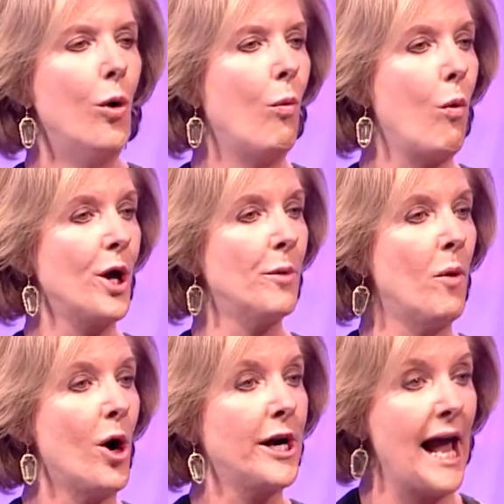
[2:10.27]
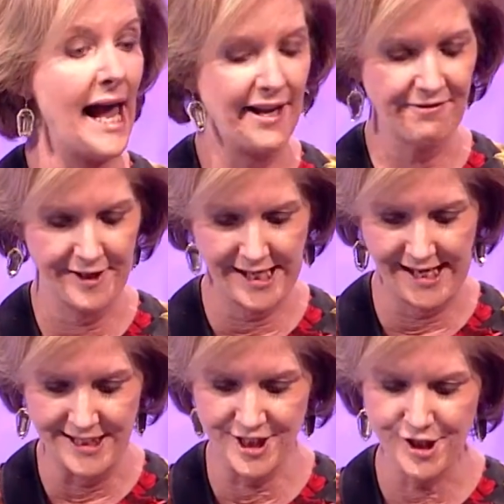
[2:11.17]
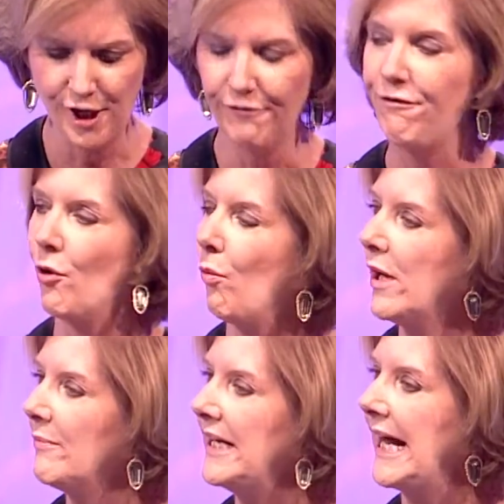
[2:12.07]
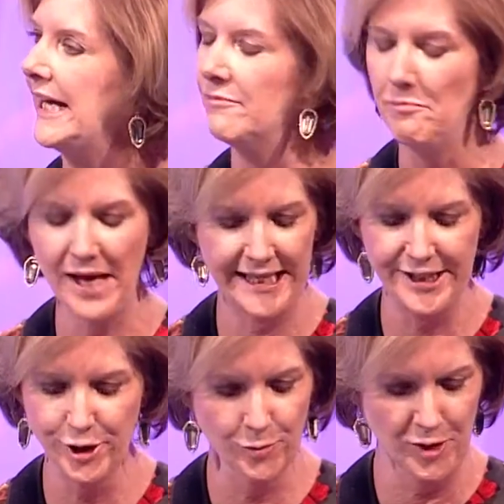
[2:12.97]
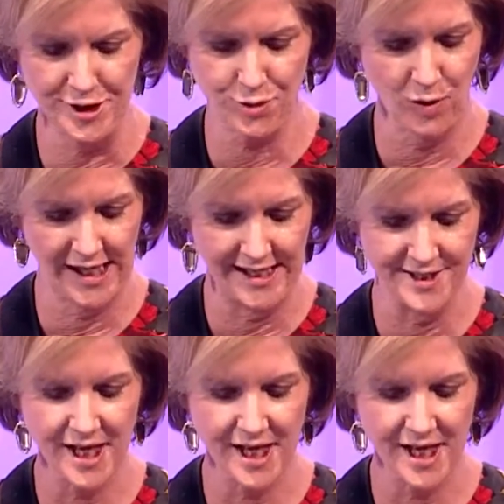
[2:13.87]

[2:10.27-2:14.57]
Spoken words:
Watermark advocates for women in many numerous ways.